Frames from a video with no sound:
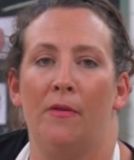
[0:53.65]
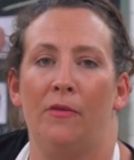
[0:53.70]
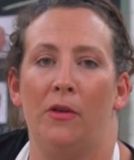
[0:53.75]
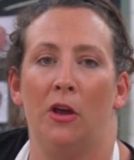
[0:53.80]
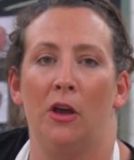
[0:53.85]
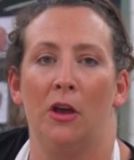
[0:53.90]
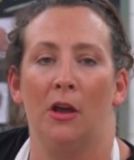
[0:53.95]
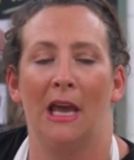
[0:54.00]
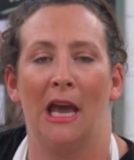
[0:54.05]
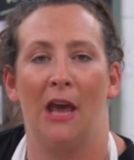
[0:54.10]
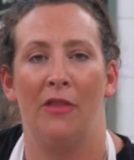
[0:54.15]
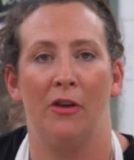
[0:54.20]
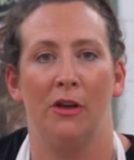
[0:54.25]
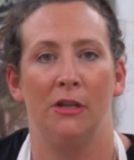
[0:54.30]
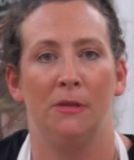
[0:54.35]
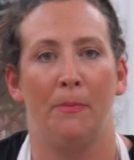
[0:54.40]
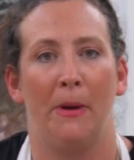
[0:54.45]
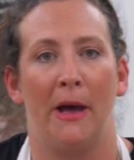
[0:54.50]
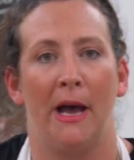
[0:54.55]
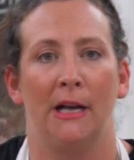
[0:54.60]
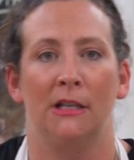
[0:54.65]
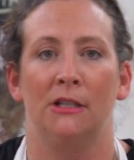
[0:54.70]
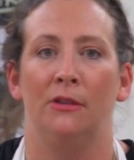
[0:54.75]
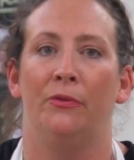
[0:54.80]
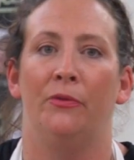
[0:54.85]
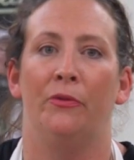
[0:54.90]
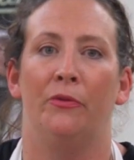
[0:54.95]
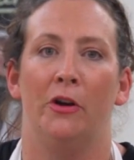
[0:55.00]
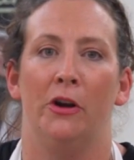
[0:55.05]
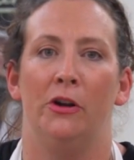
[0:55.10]
you can get those bags of
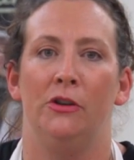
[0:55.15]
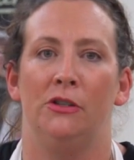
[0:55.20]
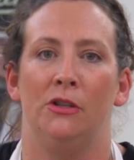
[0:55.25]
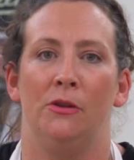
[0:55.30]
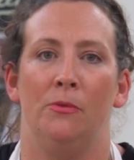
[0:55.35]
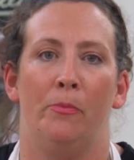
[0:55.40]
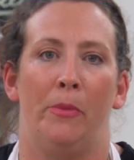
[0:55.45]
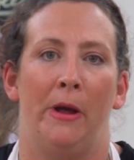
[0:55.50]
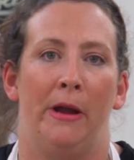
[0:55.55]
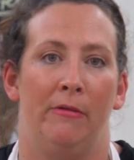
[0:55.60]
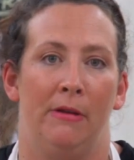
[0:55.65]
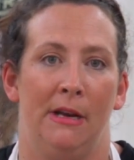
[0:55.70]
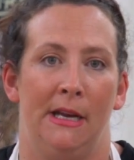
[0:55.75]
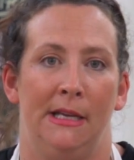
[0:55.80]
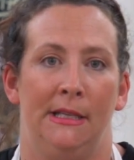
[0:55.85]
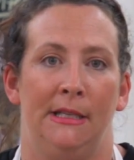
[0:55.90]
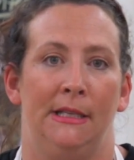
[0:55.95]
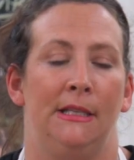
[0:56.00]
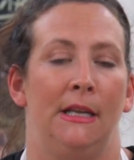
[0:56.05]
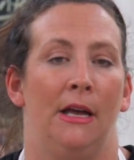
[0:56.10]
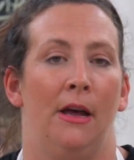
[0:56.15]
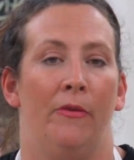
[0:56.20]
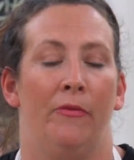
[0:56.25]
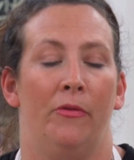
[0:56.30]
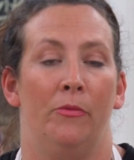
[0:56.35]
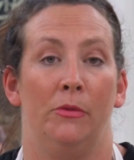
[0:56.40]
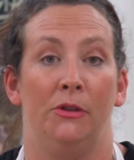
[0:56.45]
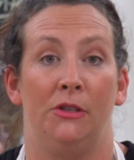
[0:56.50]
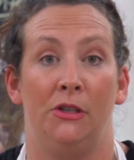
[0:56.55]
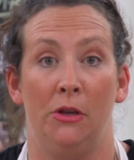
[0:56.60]
frozen berries from
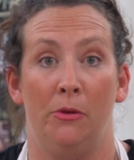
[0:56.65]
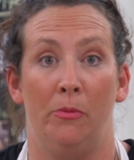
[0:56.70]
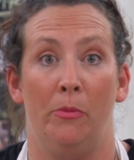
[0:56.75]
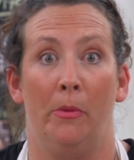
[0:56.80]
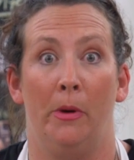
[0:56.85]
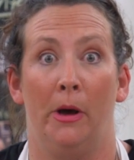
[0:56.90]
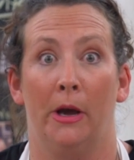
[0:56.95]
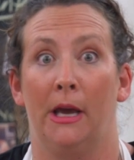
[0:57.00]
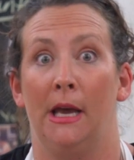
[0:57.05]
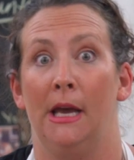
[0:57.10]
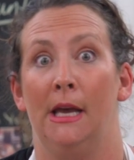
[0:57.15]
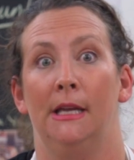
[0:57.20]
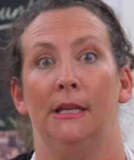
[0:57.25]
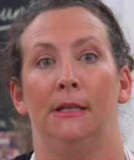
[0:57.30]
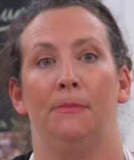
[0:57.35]
the supermarket,